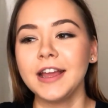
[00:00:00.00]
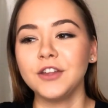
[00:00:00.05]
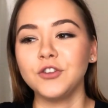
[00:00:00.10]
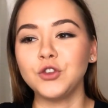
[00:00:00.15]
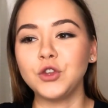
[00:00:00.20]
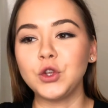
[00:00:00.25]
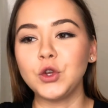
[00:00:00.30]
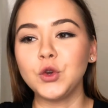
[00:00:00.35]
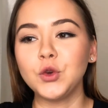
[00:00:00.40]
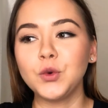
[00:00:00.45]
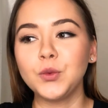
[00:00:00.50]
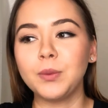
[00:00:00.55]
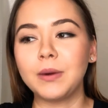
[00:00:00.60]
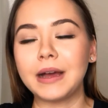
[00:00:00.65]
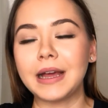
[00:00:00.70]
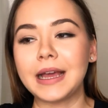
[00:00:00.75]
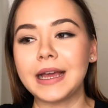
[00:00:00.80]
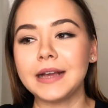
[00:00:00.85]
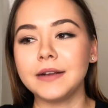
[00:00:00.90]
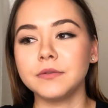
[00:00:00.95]
new,
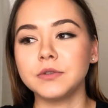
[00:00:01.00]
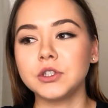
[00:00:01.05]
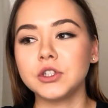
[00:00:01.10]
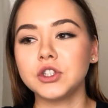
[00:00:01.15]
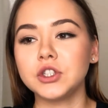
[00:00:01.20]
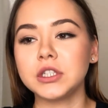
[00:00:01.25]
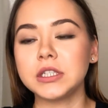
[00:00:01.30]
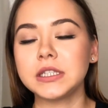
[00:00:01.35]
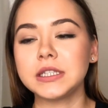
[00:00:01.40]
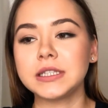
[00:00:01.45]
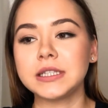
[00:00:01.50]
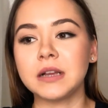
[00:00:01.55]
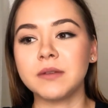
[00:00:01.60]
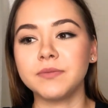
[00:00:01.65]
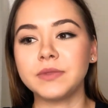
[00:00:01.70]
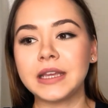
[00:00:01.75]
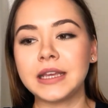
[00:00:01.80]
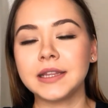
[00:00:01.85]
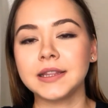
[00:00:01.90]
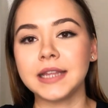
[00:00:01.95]
but it was just
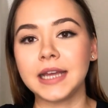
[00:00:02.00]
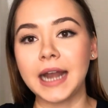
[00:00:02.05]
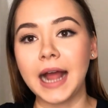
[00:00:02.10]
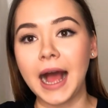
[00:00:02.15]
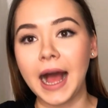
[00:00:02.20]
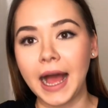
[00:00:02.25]
something that